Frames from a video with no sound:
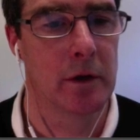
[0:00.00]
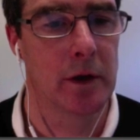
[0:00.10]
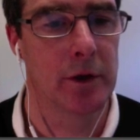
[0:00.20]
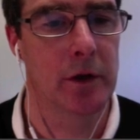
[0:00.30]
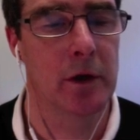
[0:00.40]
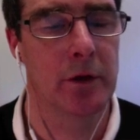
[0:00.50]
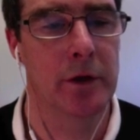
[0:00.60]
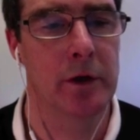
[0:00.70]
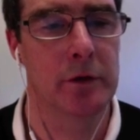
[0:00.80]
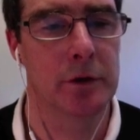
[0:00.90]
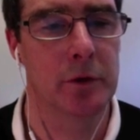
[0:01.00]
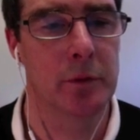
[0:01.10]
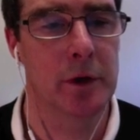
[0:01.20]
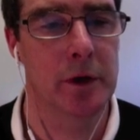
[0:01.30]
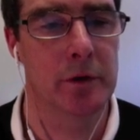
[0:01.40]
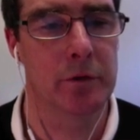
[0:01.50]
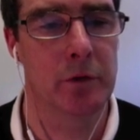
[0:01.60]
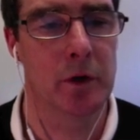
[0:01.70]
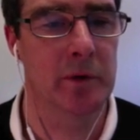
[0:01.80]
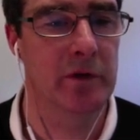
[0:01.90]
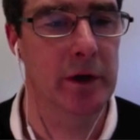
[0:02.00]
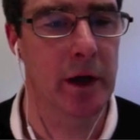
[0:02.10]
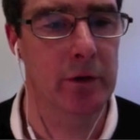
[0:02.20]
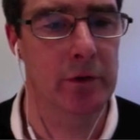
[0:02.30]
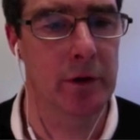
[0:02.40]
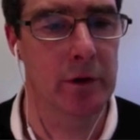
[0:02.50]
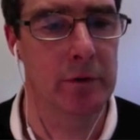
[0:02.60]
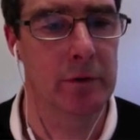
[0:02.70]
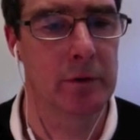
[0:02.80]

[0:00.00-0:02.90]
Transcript: And all these should be in the form of a yes, no.